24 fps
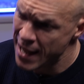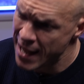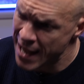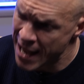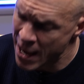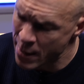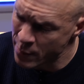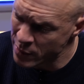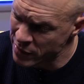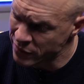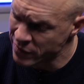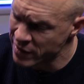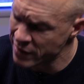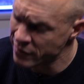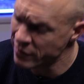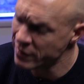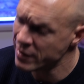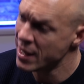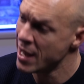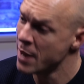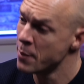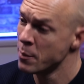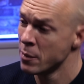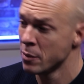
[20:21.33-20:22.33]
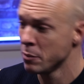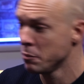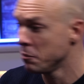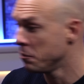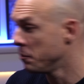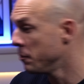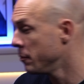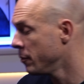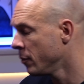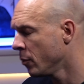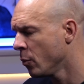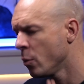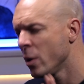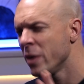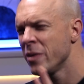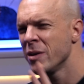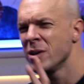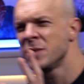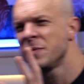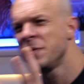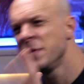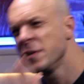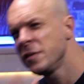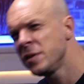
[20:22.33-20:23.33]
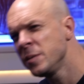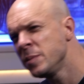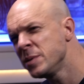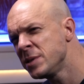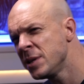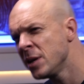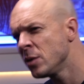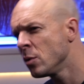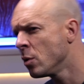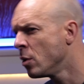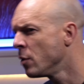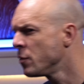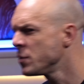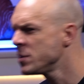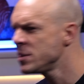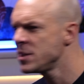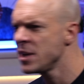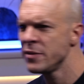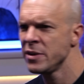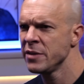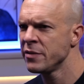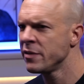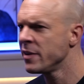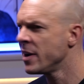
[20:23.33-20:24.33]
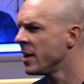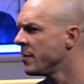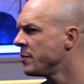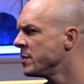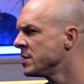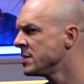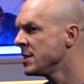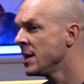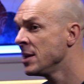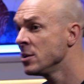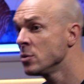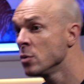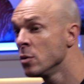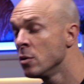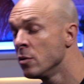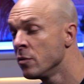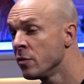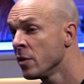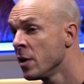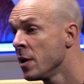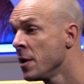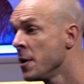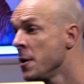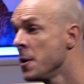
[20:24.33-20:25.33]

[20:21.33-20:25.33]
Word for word: and we've given them whether it's 50% off, 75% off,